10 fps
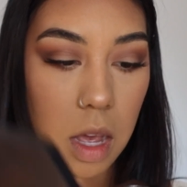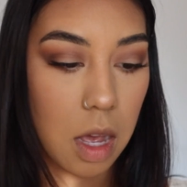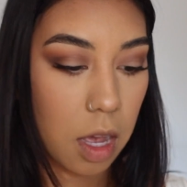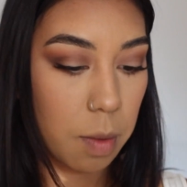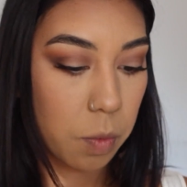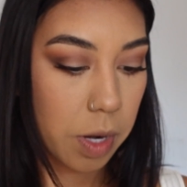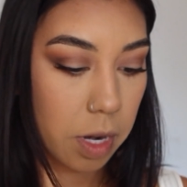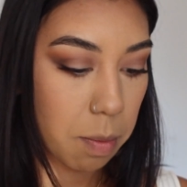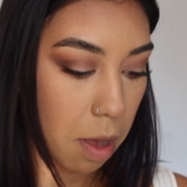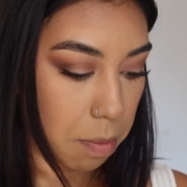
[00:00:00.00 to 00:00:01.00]
we're
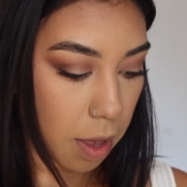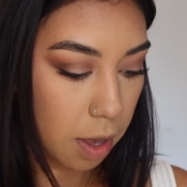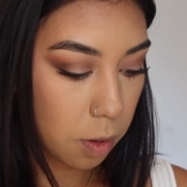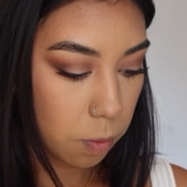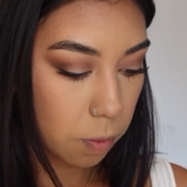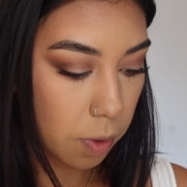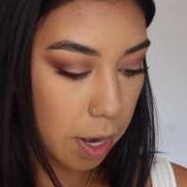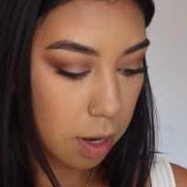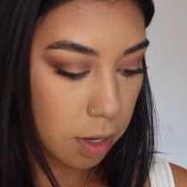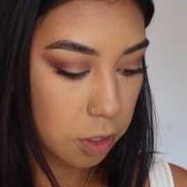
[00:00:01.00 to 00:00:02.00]
gonna pop that
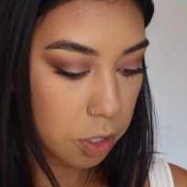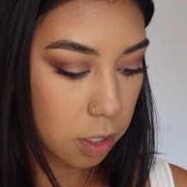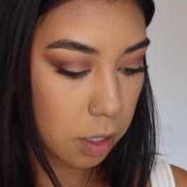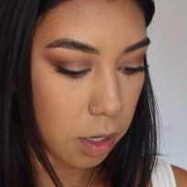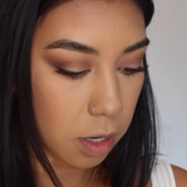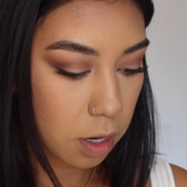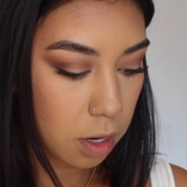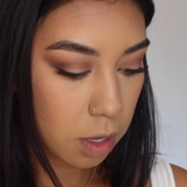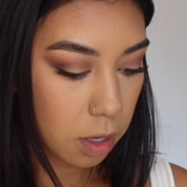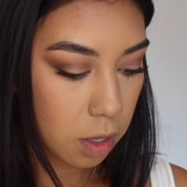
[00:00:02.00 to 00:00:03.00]
right under
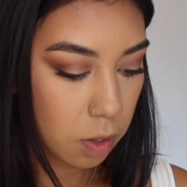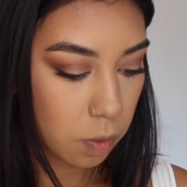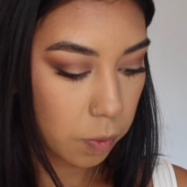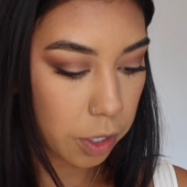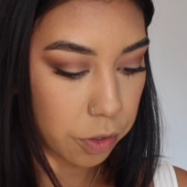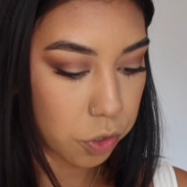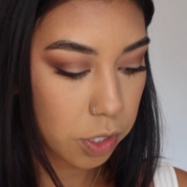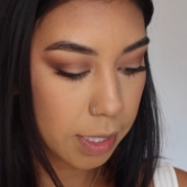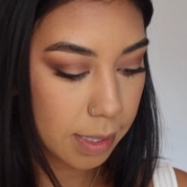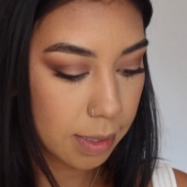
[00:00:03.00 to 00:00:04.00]
what you
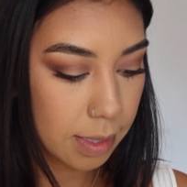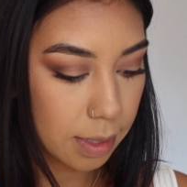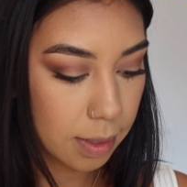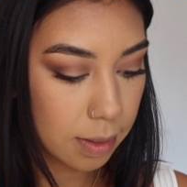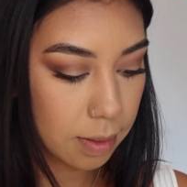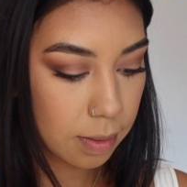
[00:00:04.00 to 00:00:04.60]
just did.